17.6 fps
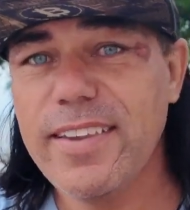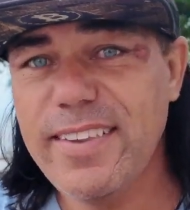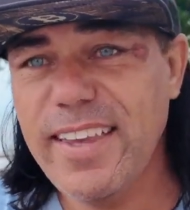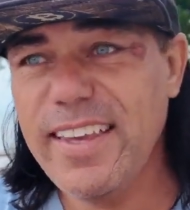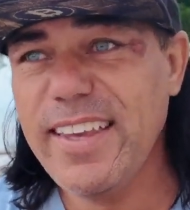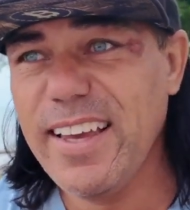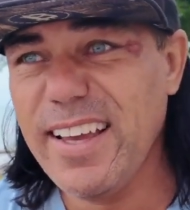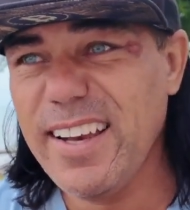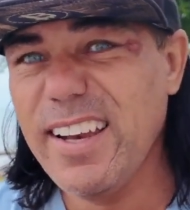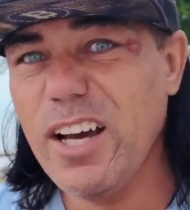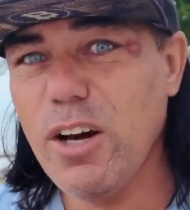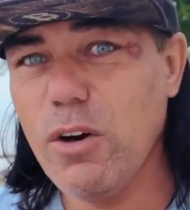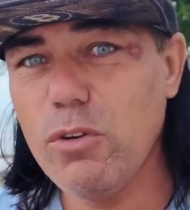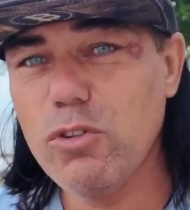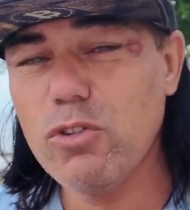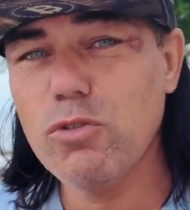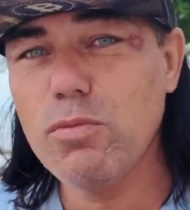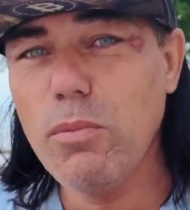They
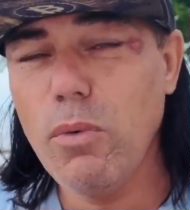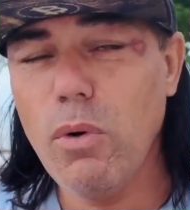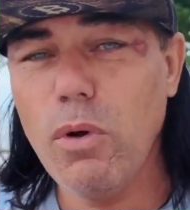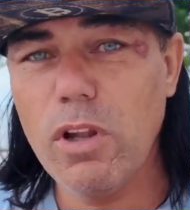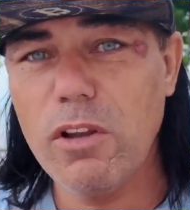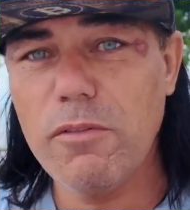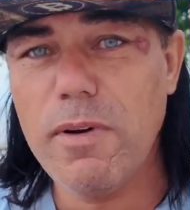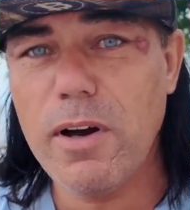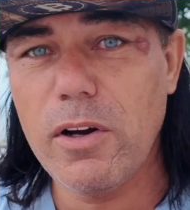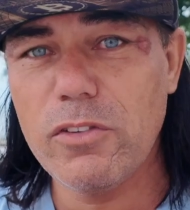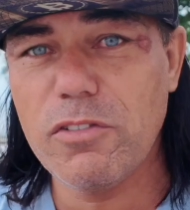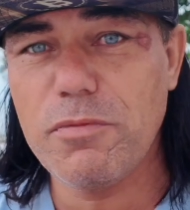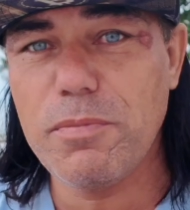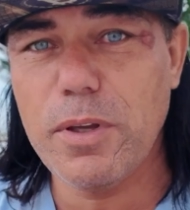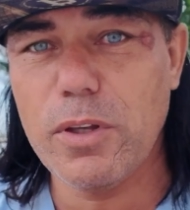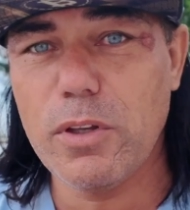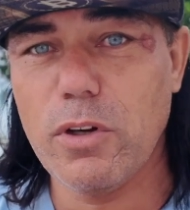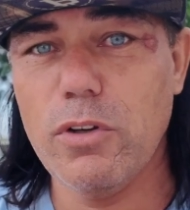allow small amounts of
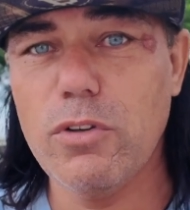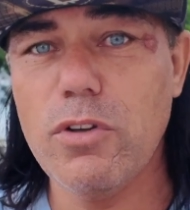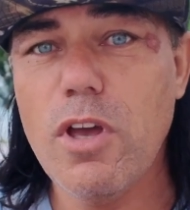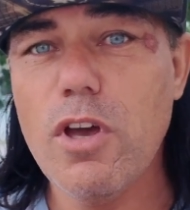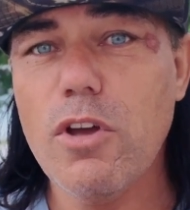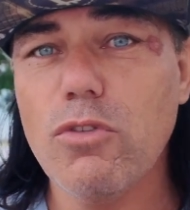Bitcoin